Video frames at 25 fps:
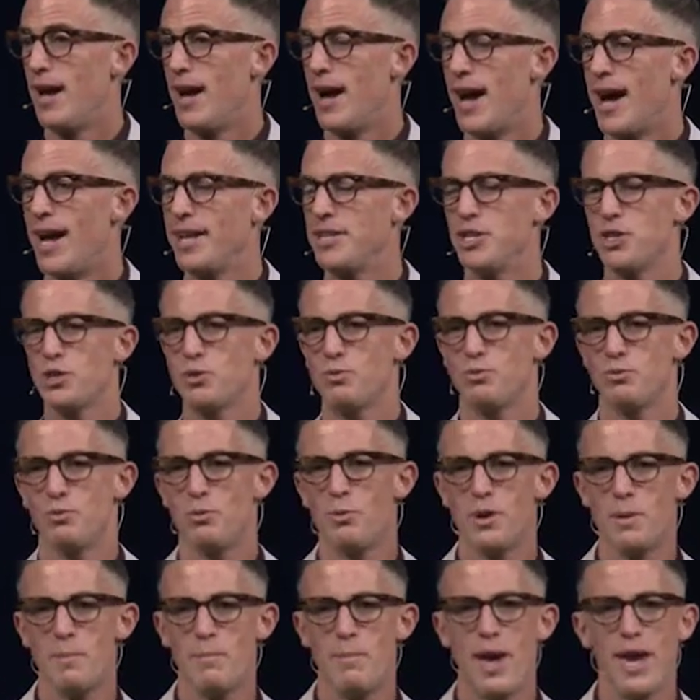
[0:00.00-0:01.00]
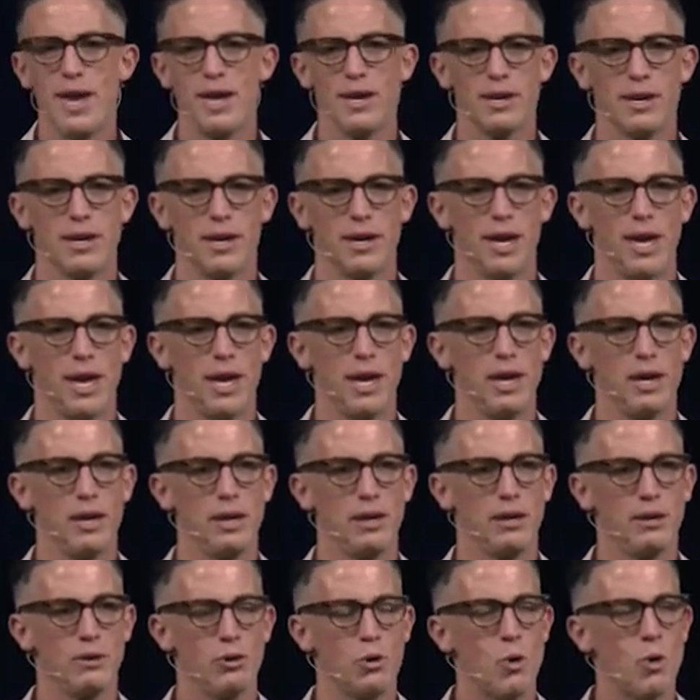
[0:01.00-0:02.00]
I just want to make a
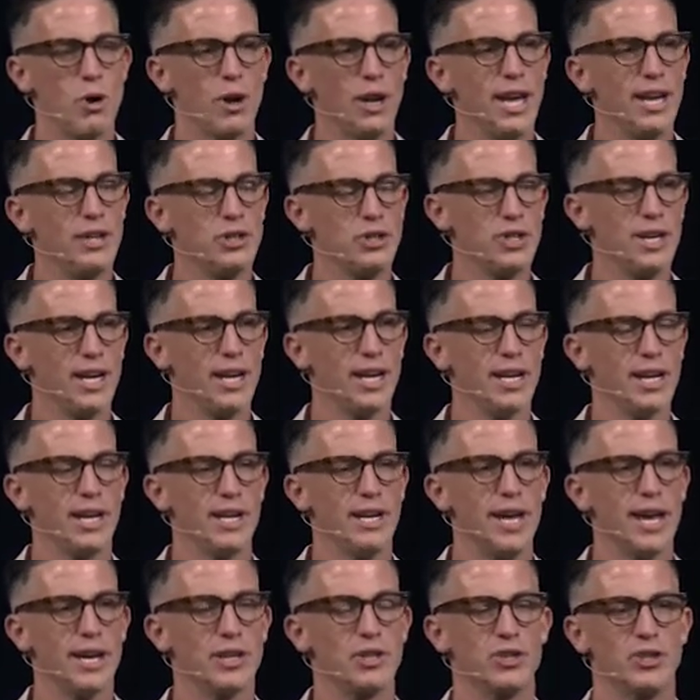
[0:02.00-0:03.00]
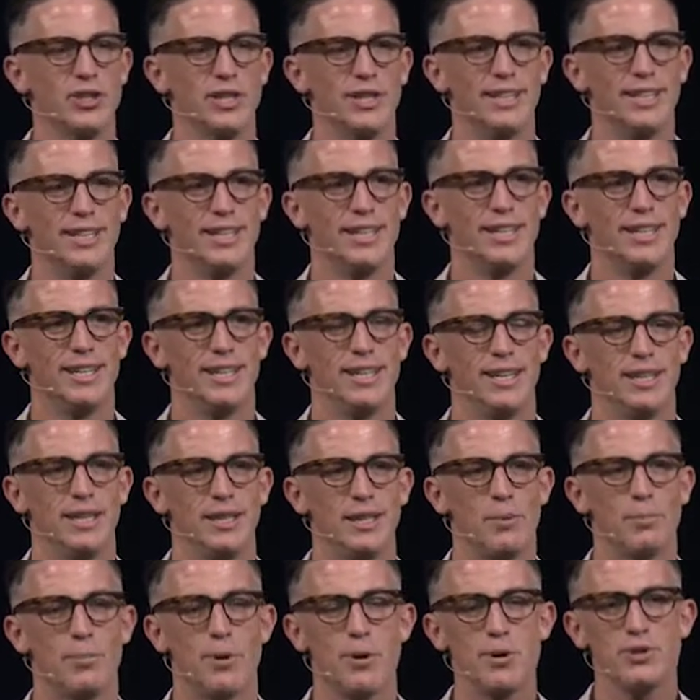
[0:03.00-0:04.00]
correlation and connection.
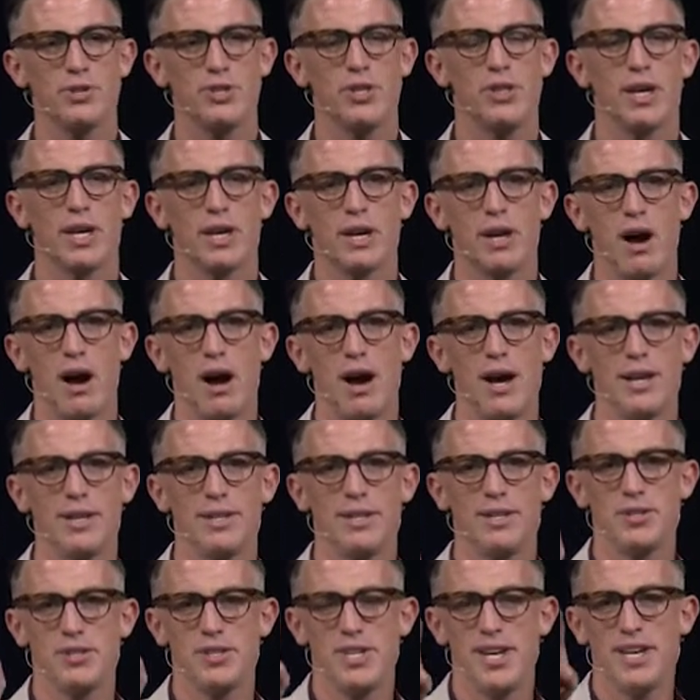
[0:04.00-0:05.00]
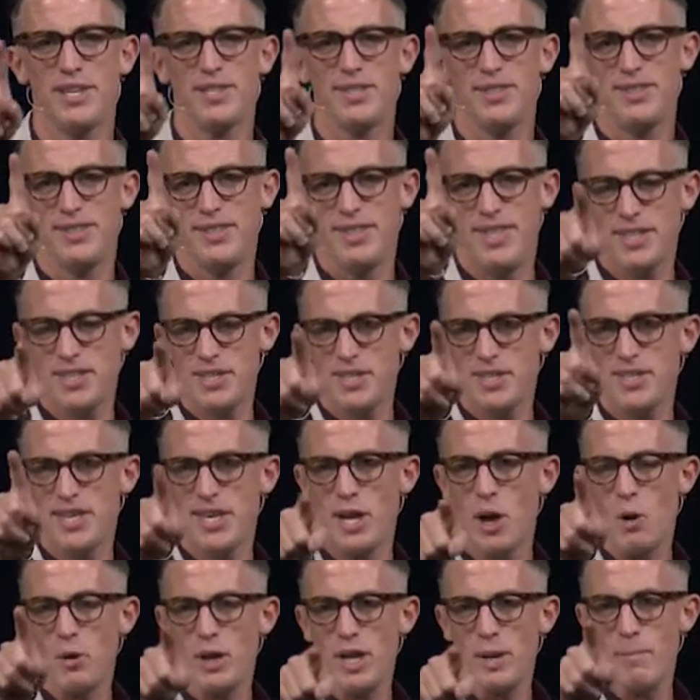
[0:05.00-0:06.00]
The person that God says, this is
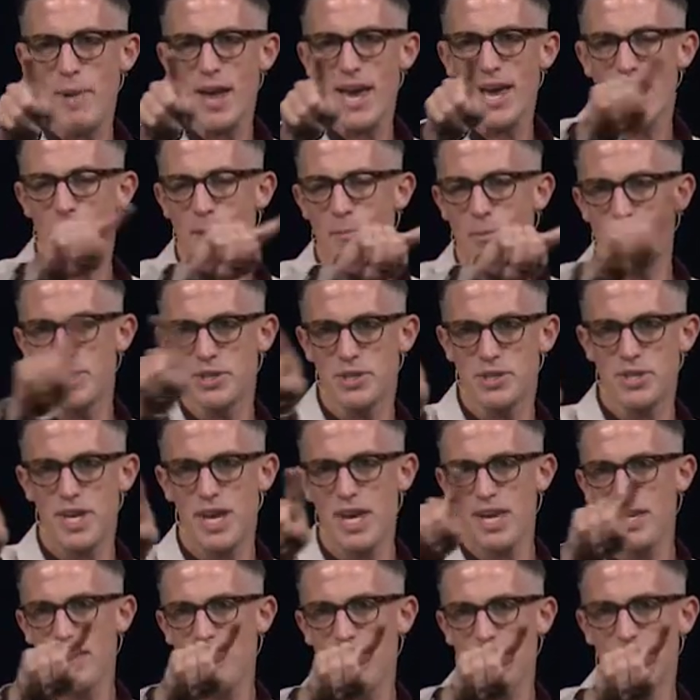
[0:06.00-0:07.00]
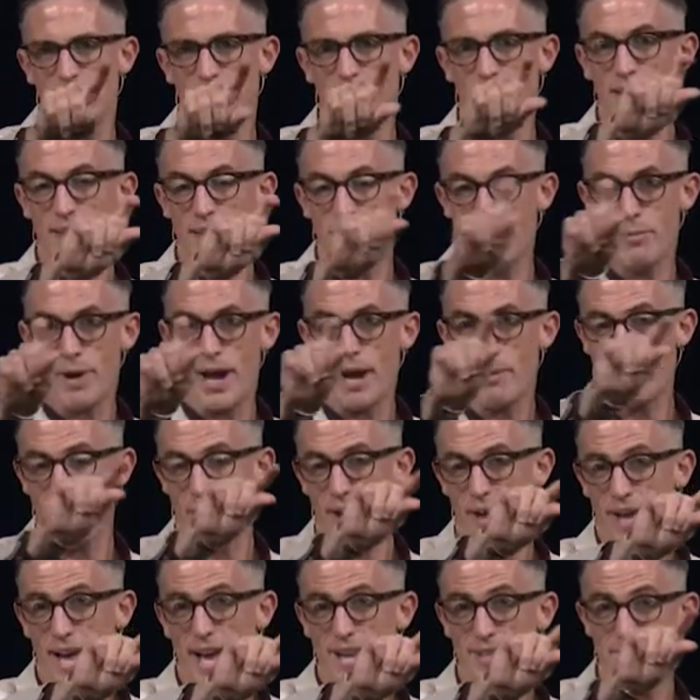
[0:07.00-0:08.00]
the only man I'm going to say in the Bible
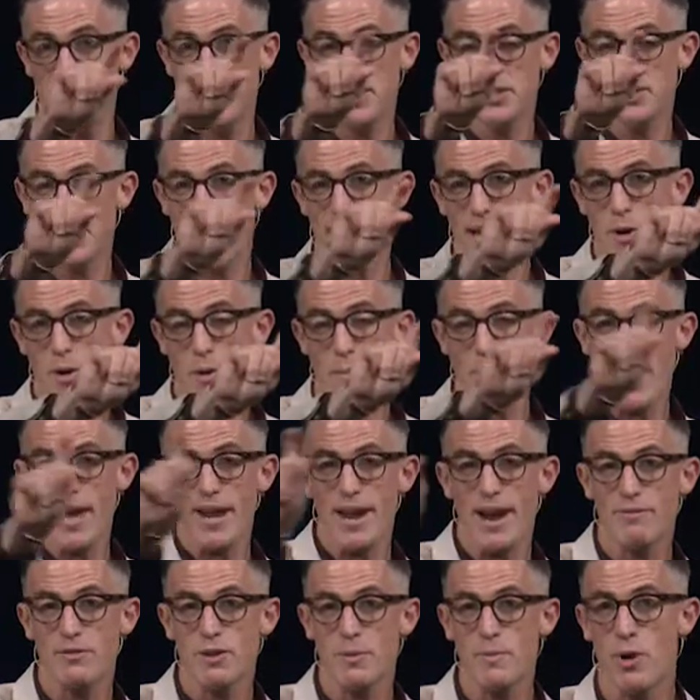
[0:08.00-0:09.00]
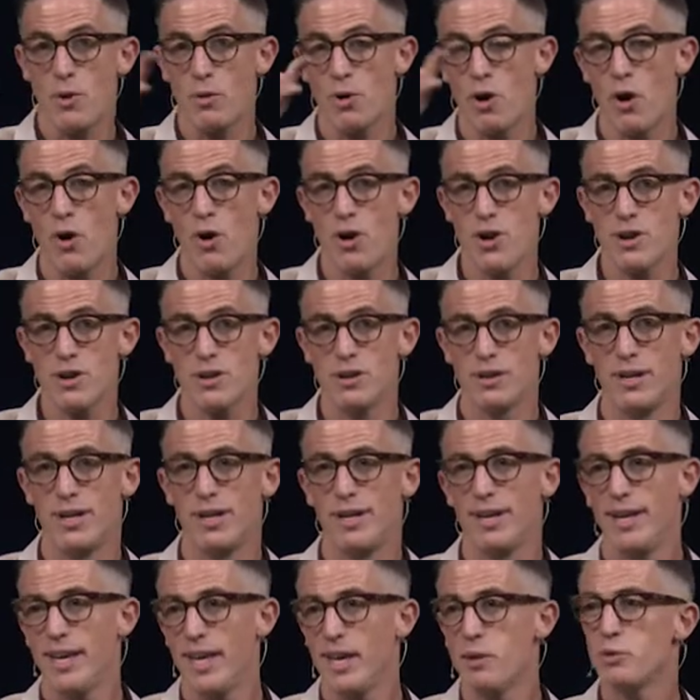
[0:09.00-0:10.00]
that has this title, a man after my own heart,
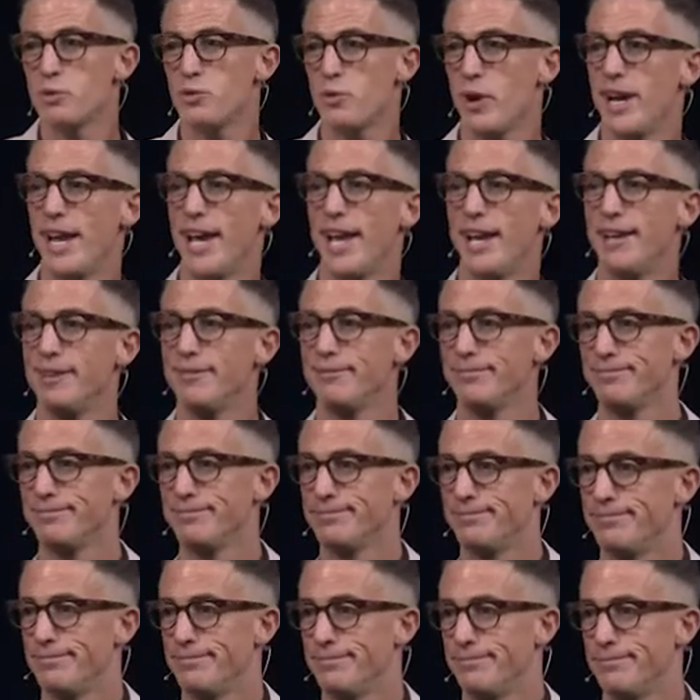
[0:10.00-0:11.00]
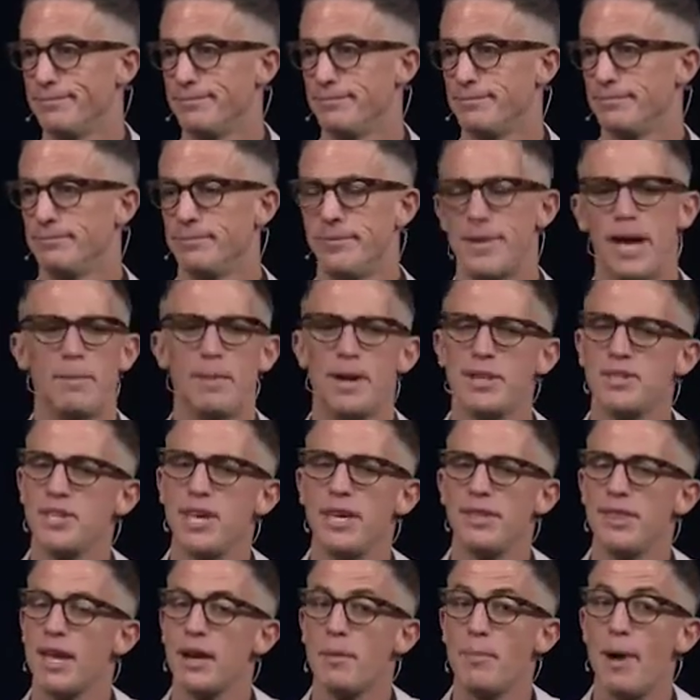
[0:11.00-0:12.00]
he was redheaded. Now, I'm not
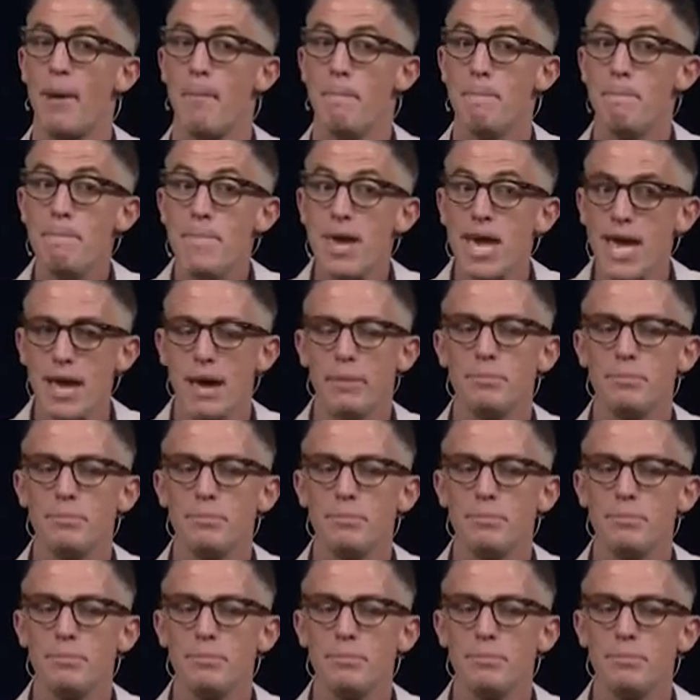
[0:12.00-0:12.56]
saying that about me.